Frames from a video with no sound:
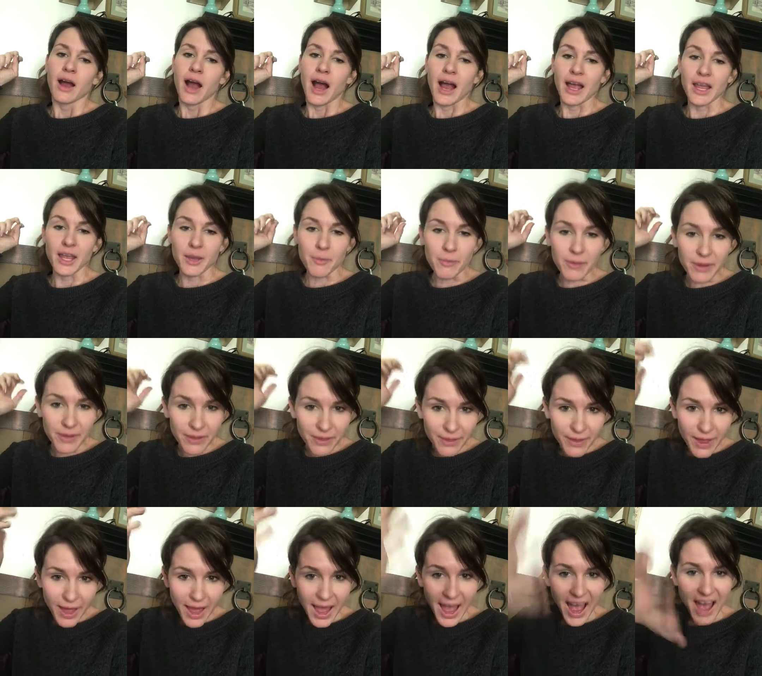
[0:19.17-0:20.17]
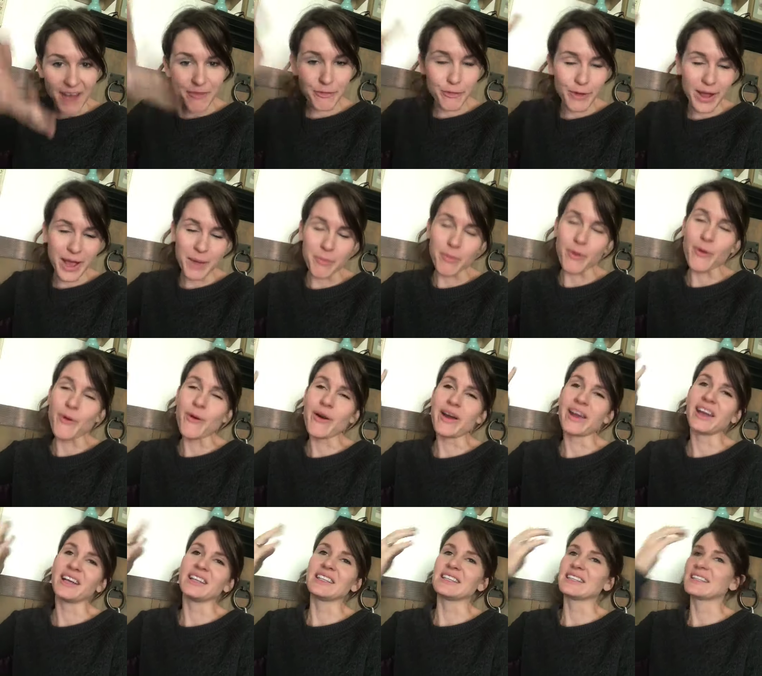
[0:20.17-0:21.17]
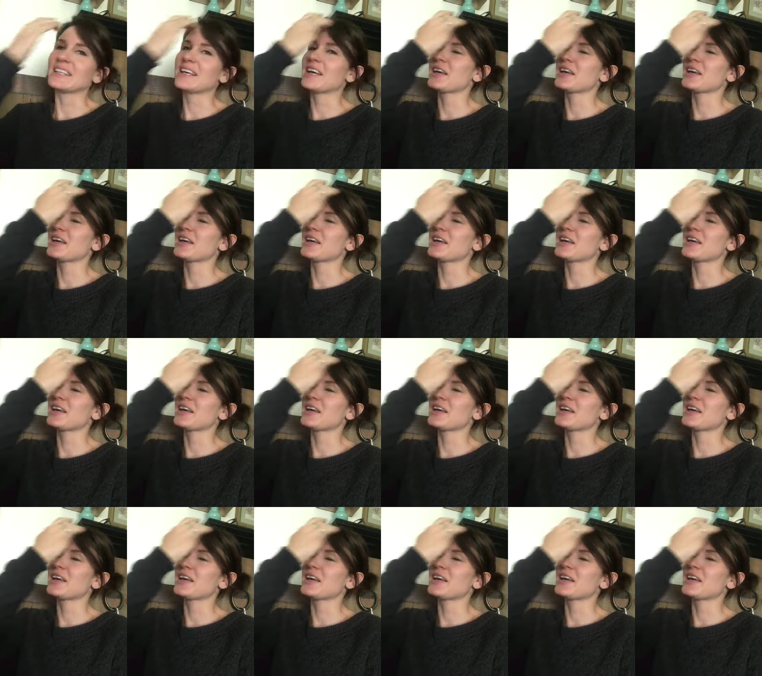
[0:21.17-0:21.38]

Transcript: I am in the halfway point.